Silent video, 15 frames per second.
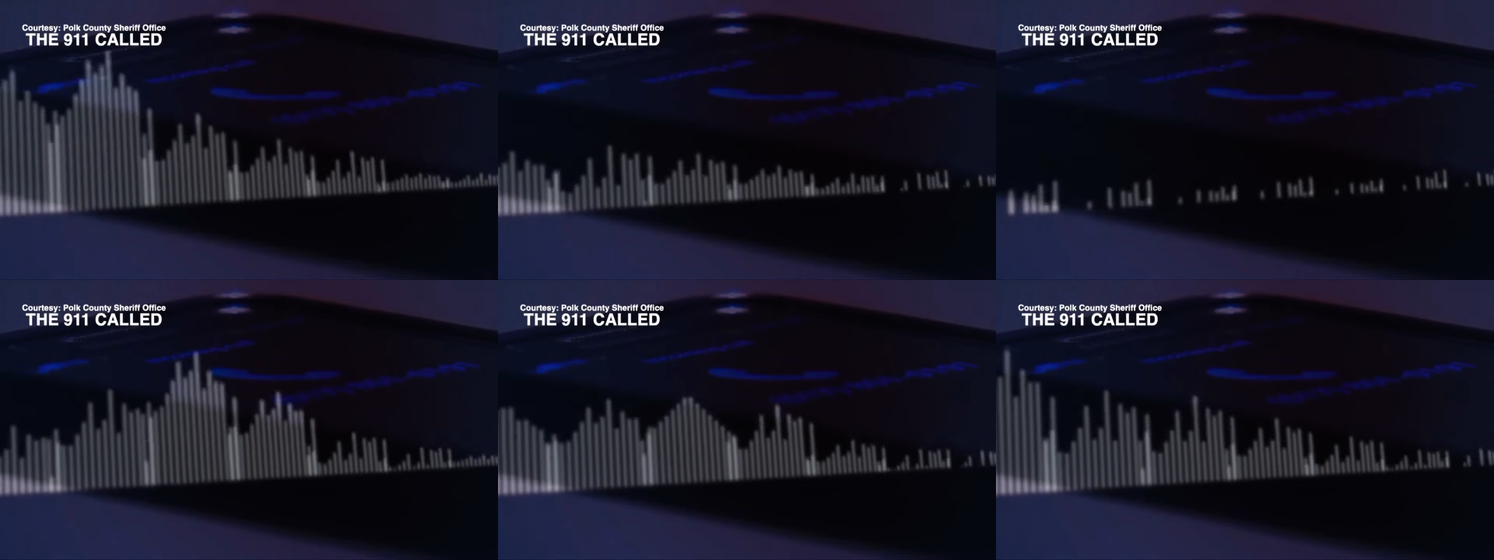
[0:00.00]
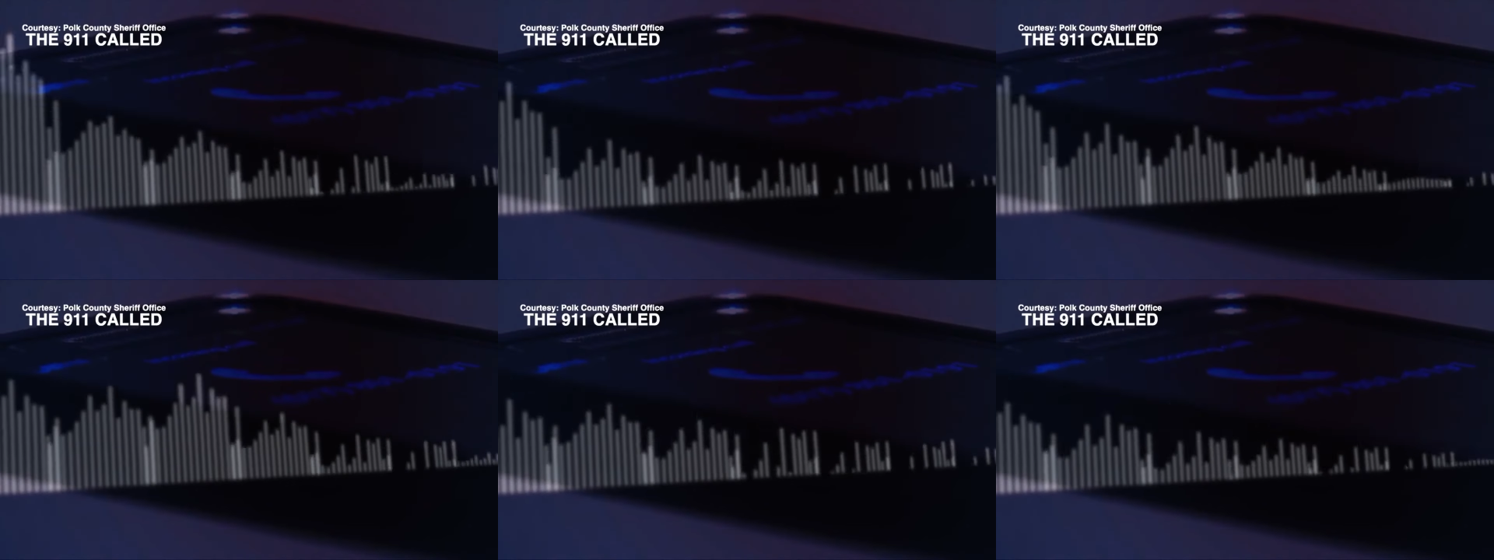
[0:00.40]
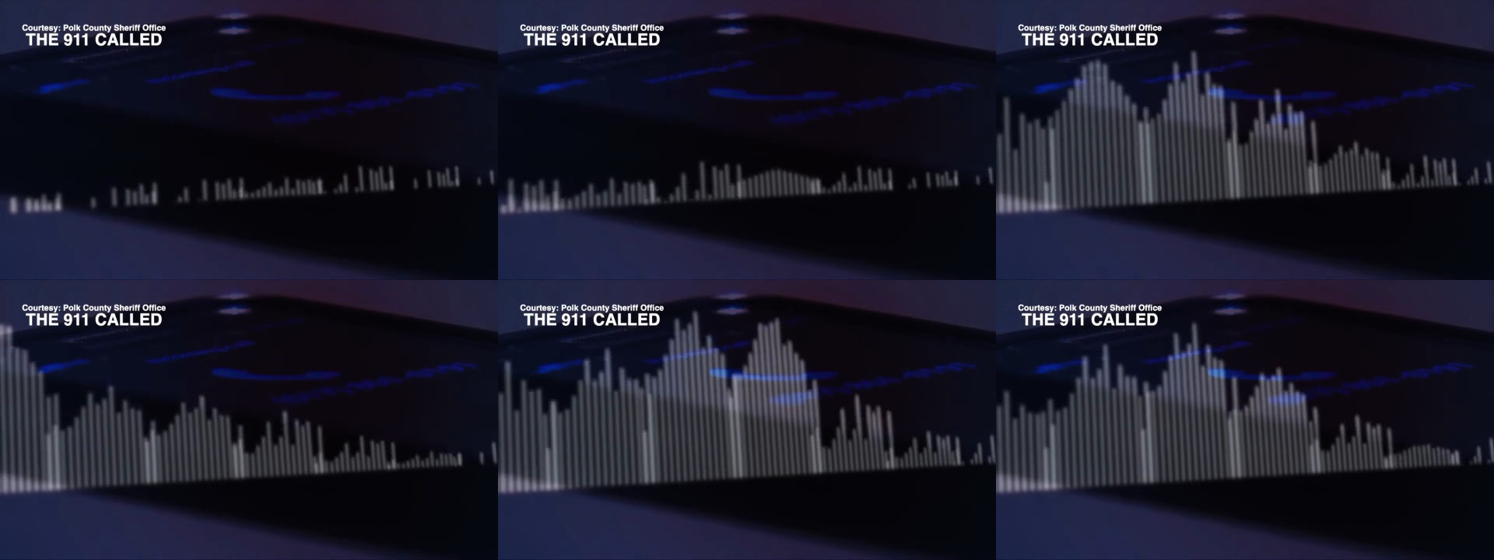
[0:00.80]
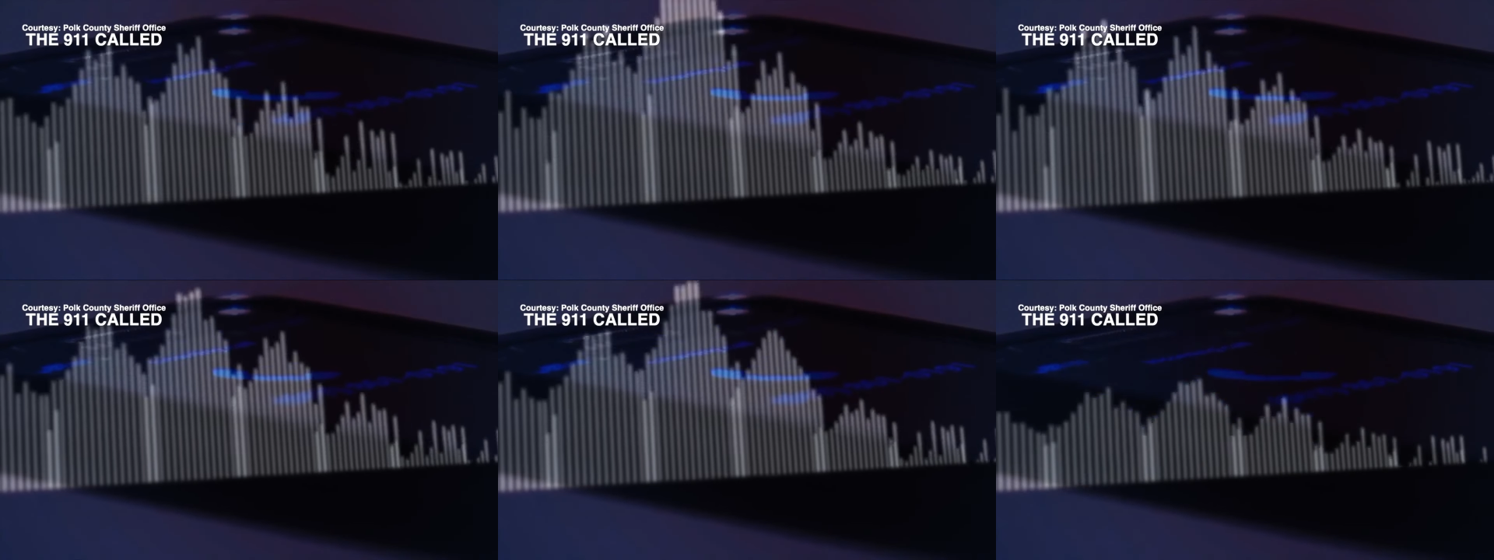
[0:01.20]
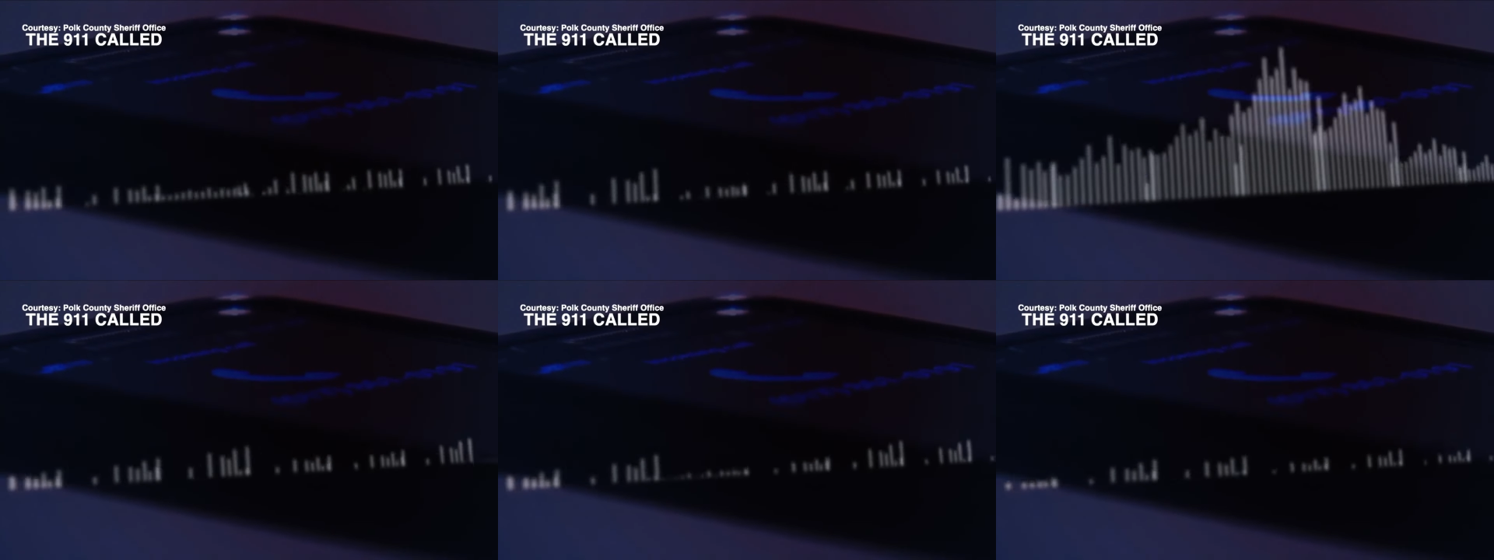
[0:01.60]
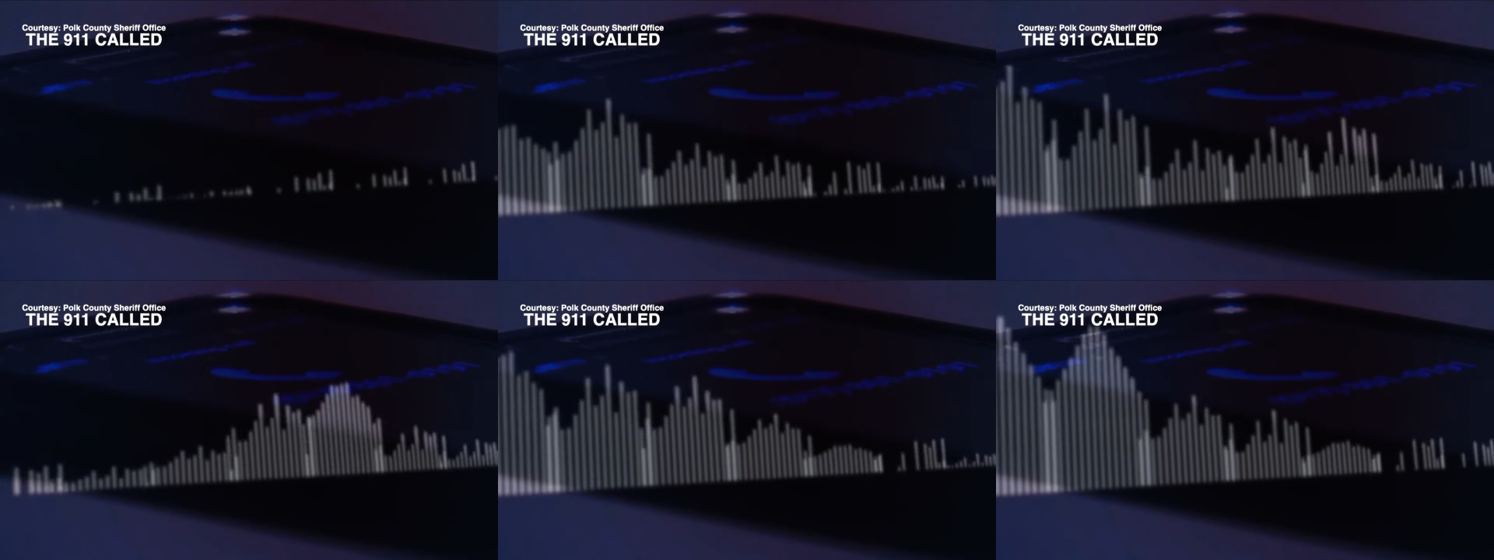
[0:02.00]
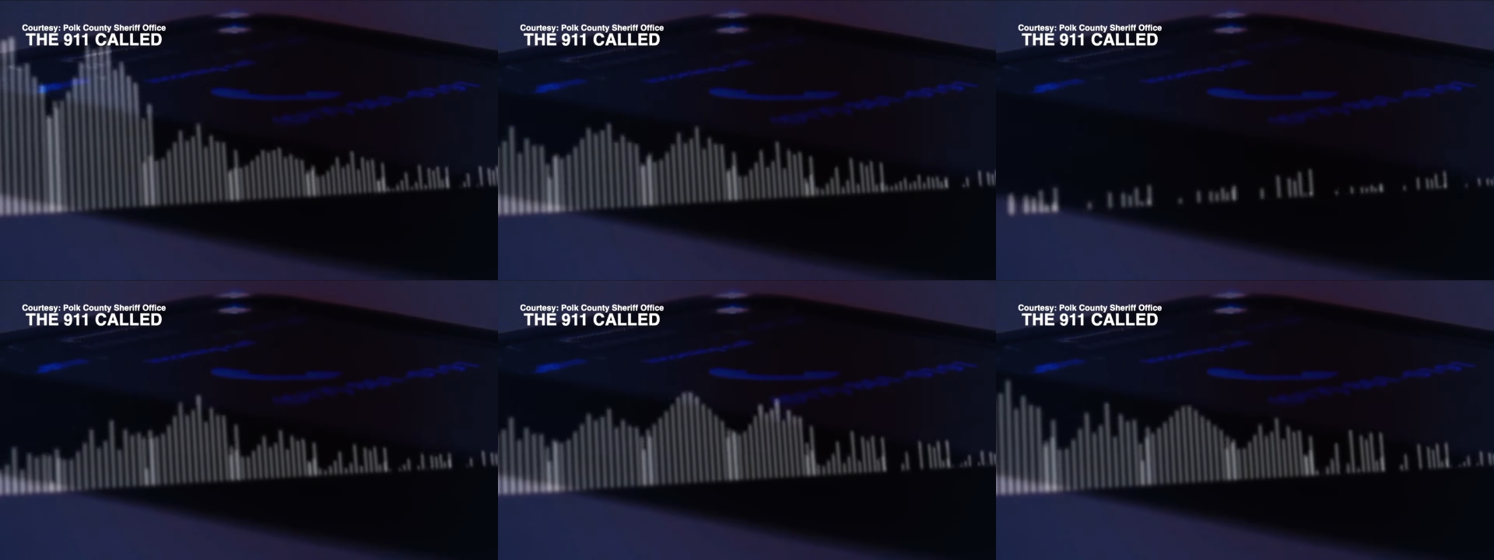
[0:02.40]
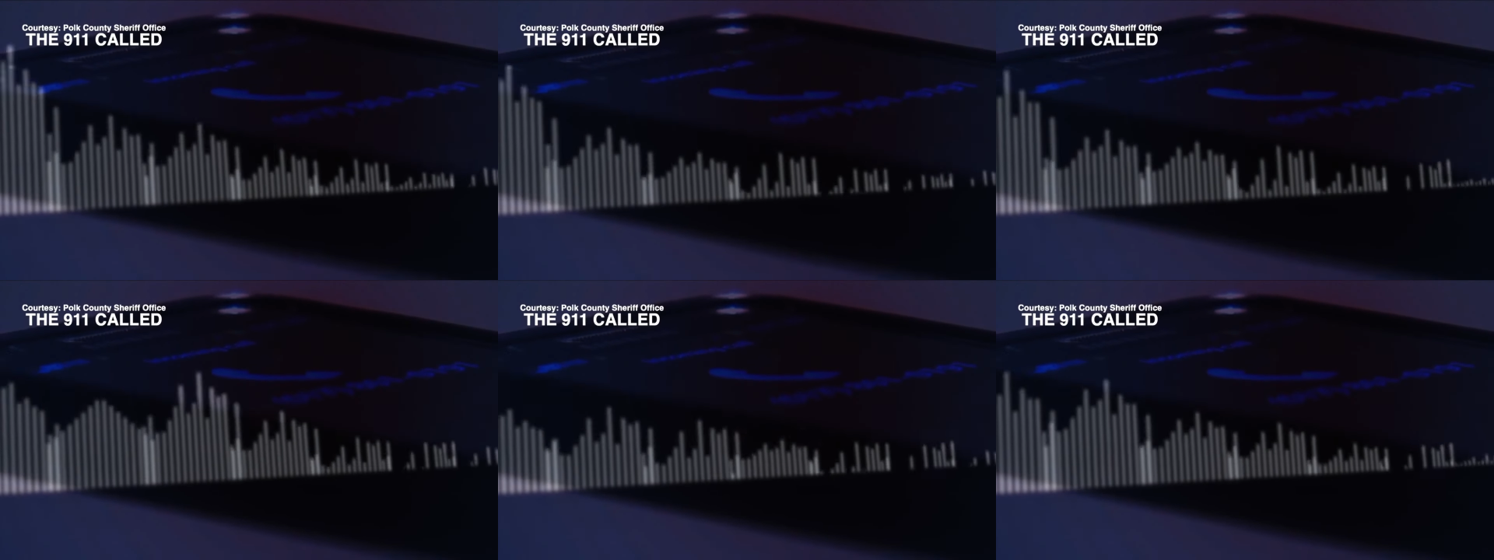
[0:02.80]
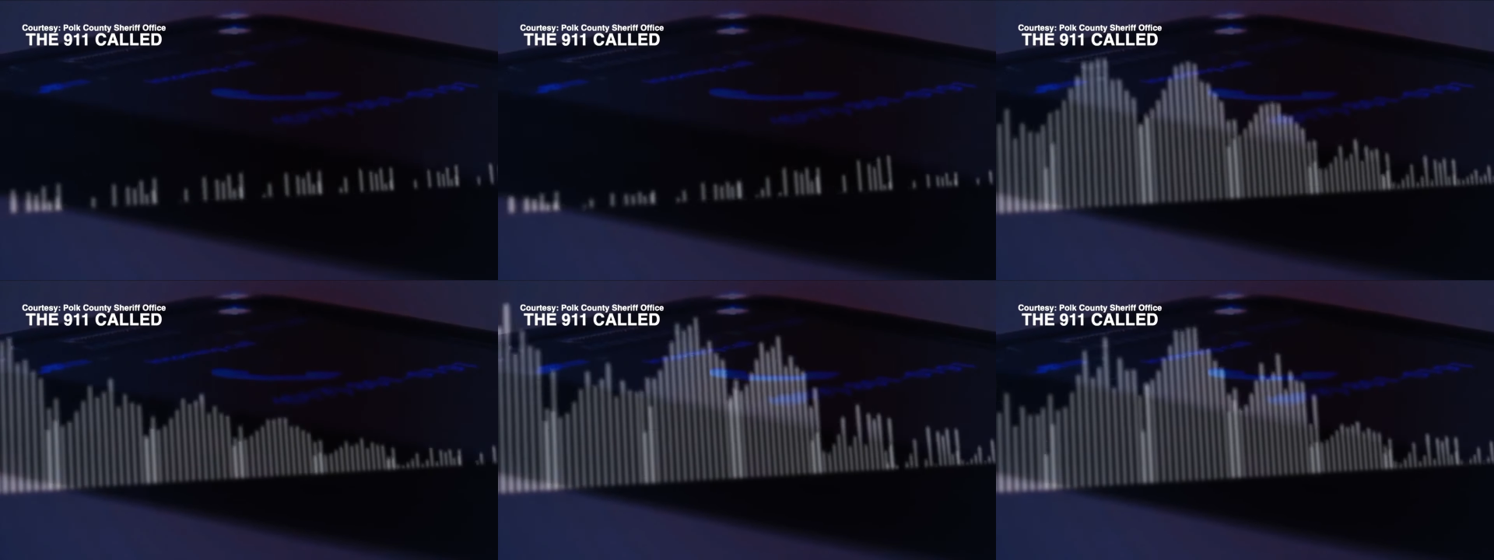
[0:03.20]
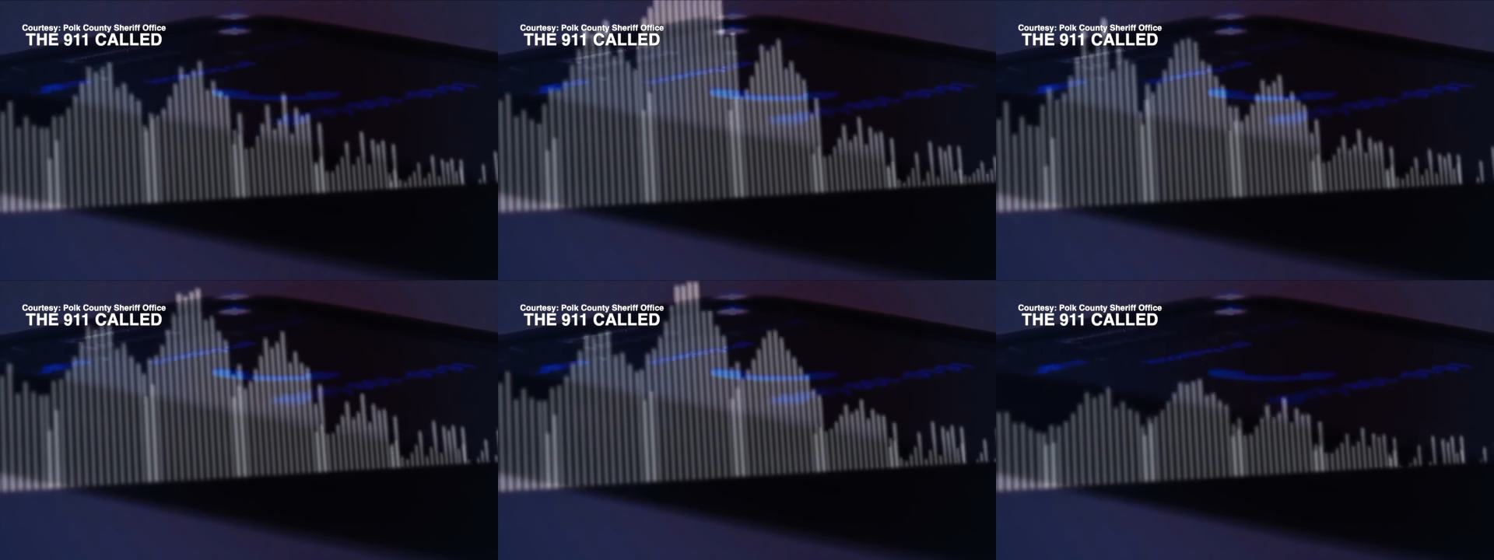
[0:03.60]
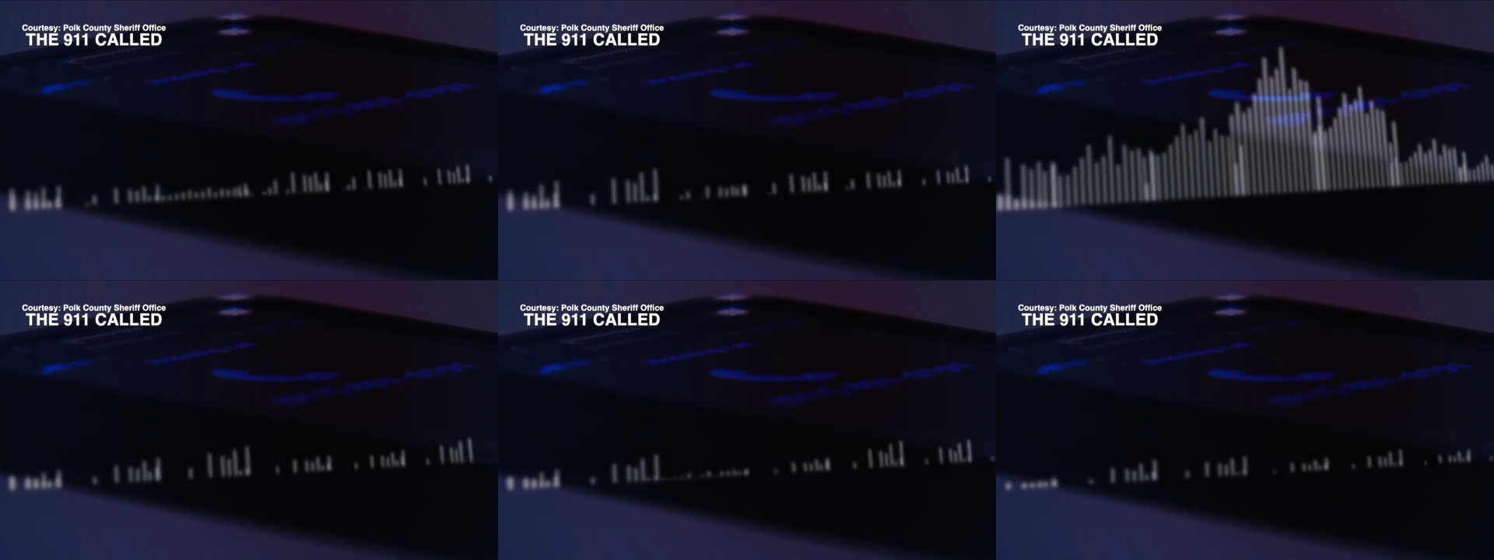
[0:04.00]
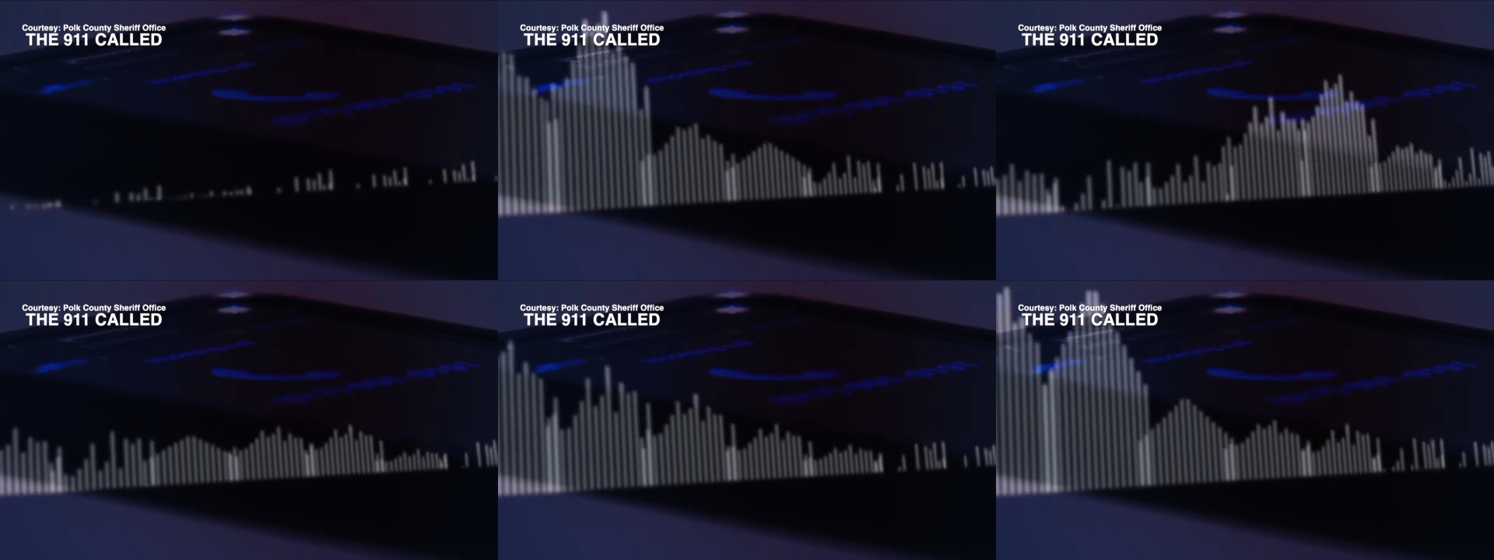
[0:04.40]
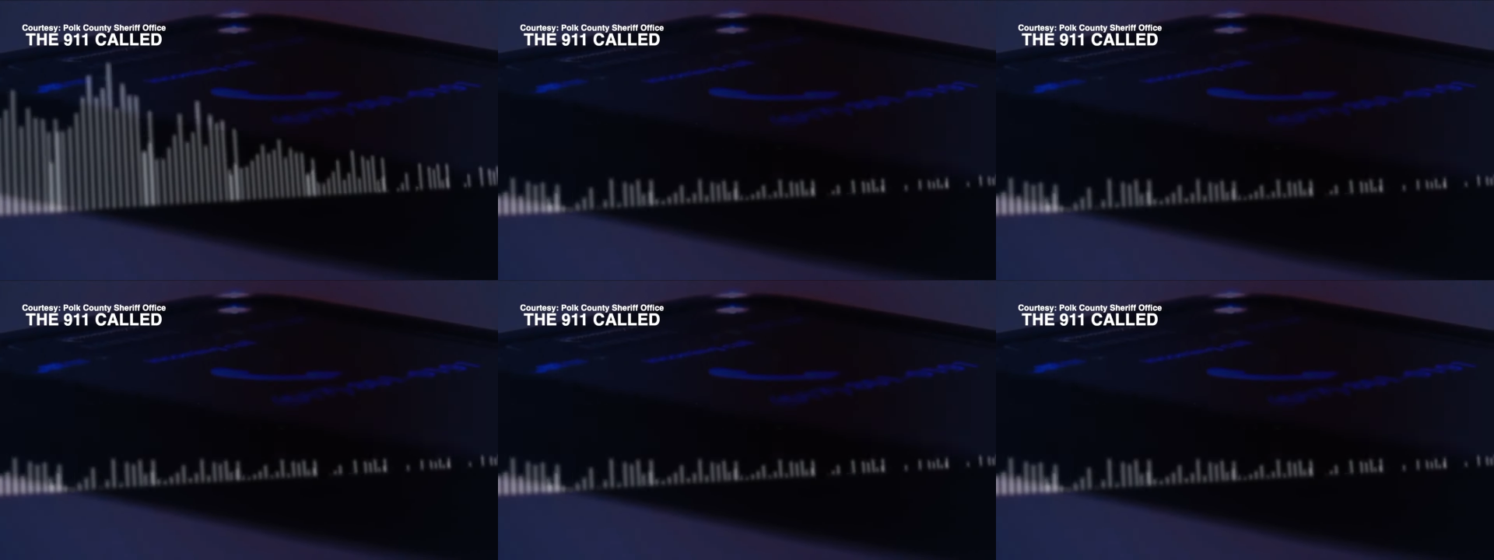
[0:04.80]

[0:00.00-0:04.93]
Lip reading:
Nobody's mouth can be seen.